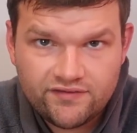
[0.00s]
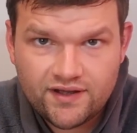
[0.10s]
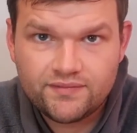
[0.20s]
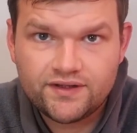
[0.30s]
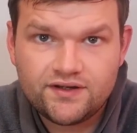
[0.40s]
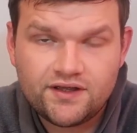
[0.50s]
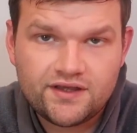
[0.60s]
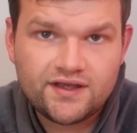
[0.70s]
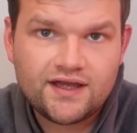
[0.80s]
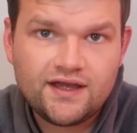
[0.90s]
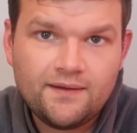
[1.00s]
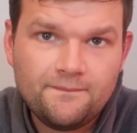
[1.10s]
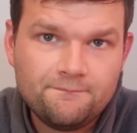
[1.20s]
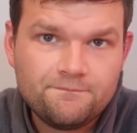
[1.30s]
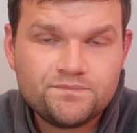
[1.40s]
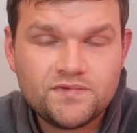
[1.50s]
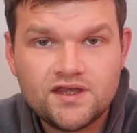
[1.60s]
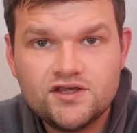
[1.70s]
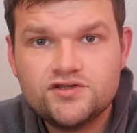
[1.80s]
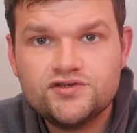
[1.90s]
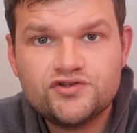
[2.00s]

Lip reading: fat burners. You